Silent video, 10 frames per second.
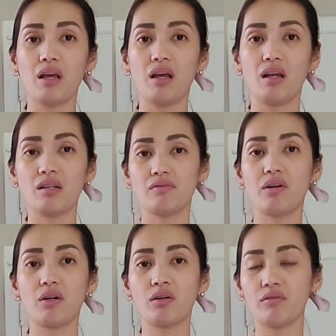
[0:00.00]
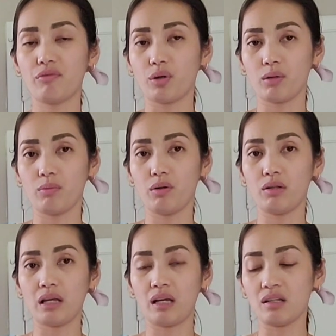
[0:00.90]
it is very
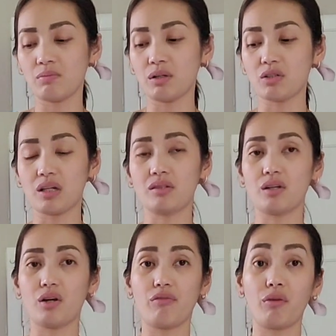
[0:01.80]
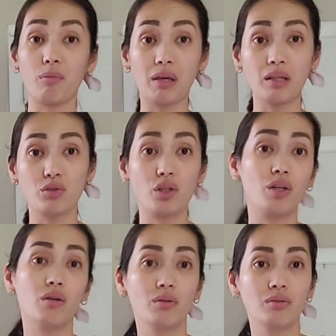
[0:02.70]
comfortable and it's much easier for me to
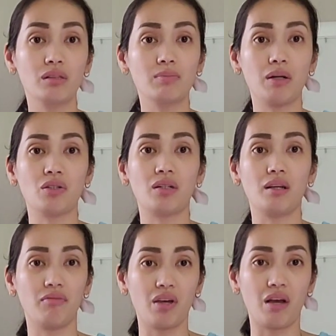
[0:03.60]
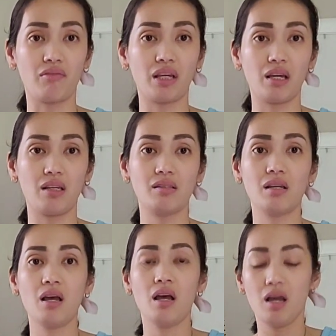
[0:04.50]
use, especially if you have kids.
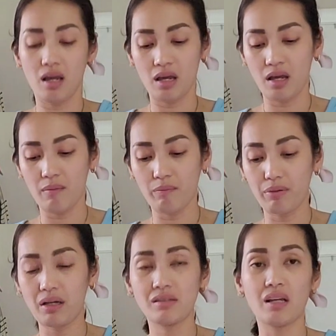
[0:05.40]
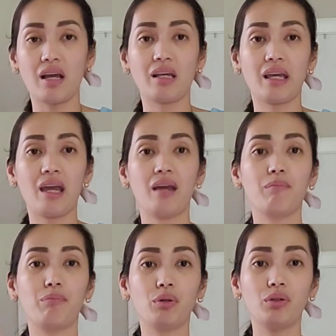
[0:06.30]
And plus, I
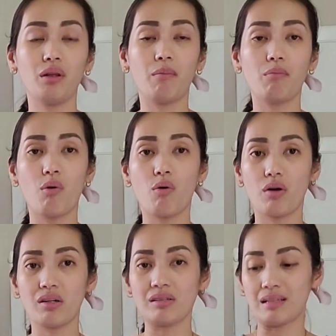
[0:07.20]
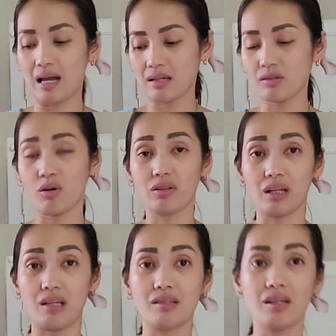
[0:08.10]
can put more snacks on
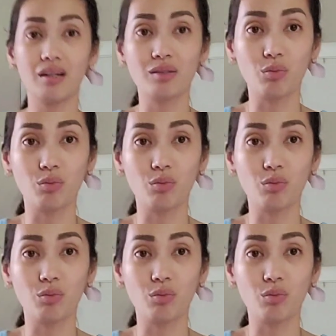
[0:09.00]
the inside as